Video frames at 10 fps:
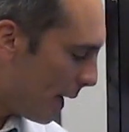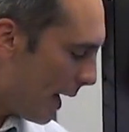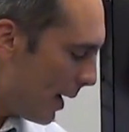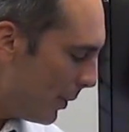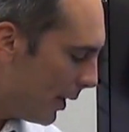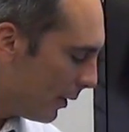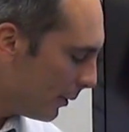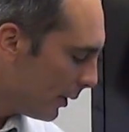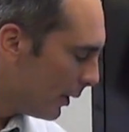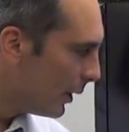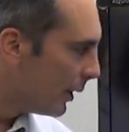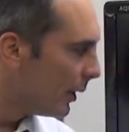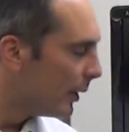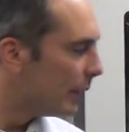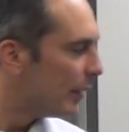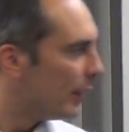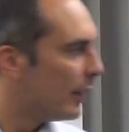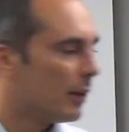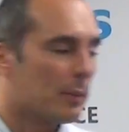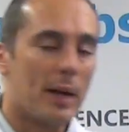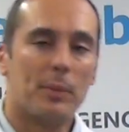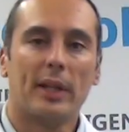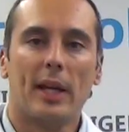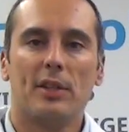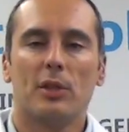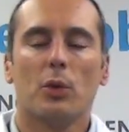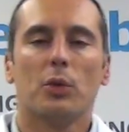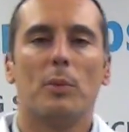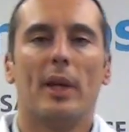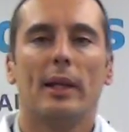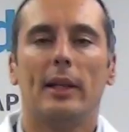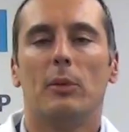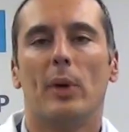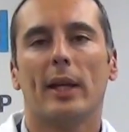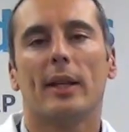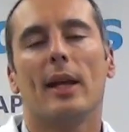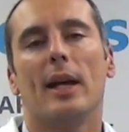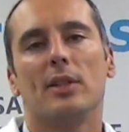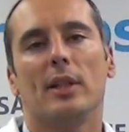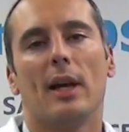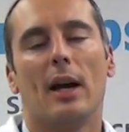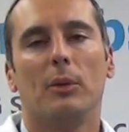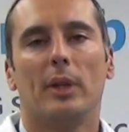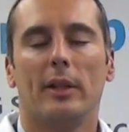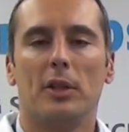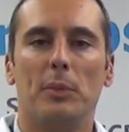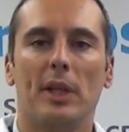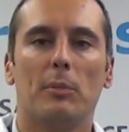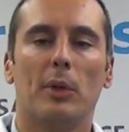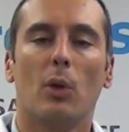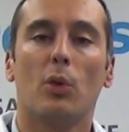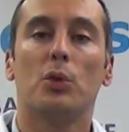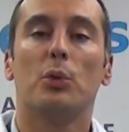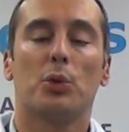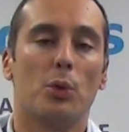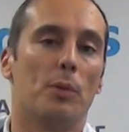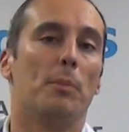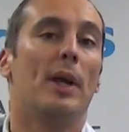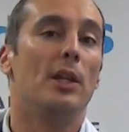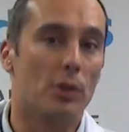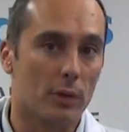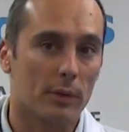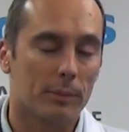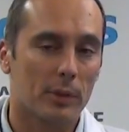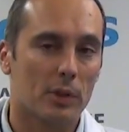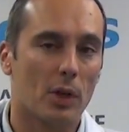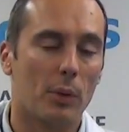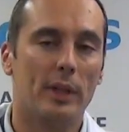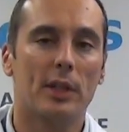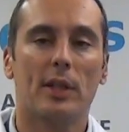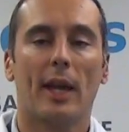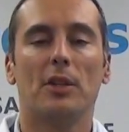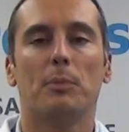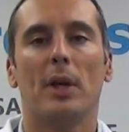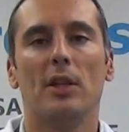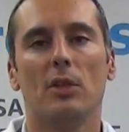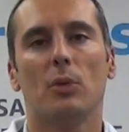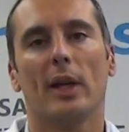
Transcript: my iBeacon, my application is automatically recognizing now that this beacon belongs to a certain patient. So in this case, patient